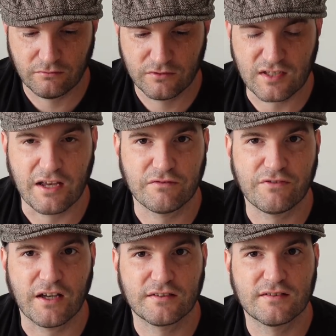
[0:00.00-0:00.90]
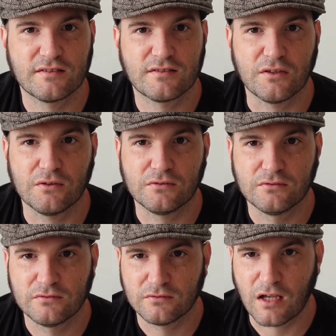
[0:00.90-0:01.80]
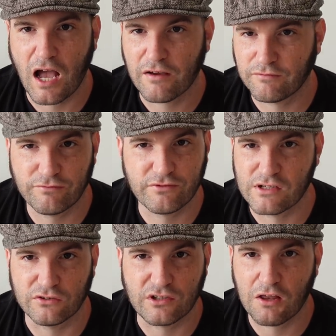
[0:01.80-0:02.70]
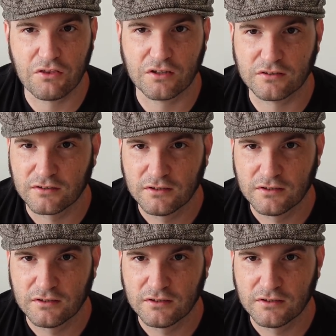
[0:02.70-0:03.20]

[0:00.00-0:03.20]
side effects. So I feel nothing.